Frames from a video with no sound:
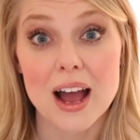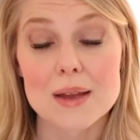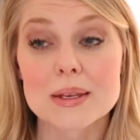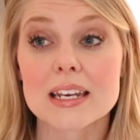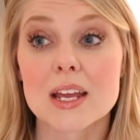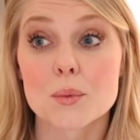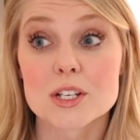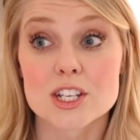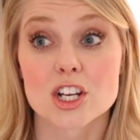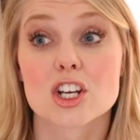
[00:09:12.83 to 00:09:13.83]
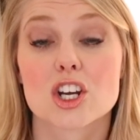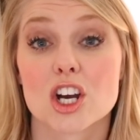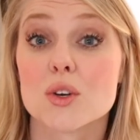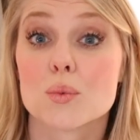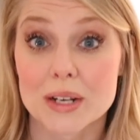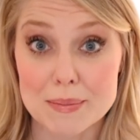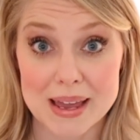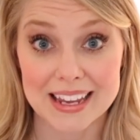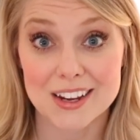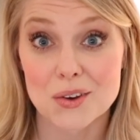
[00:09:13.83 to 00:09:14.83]
I mean, it was a good
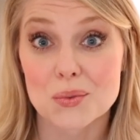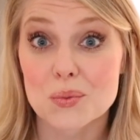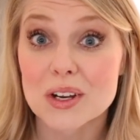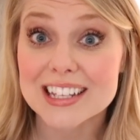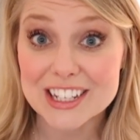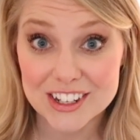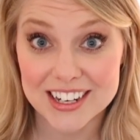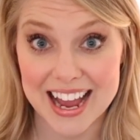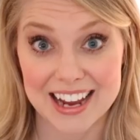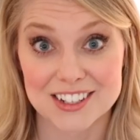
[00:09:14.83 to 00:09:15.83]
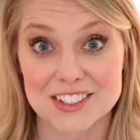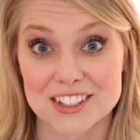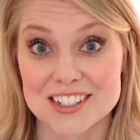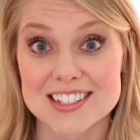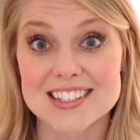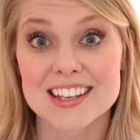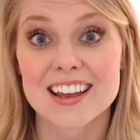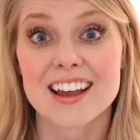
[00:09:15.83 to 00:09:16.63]
remake, really good actors.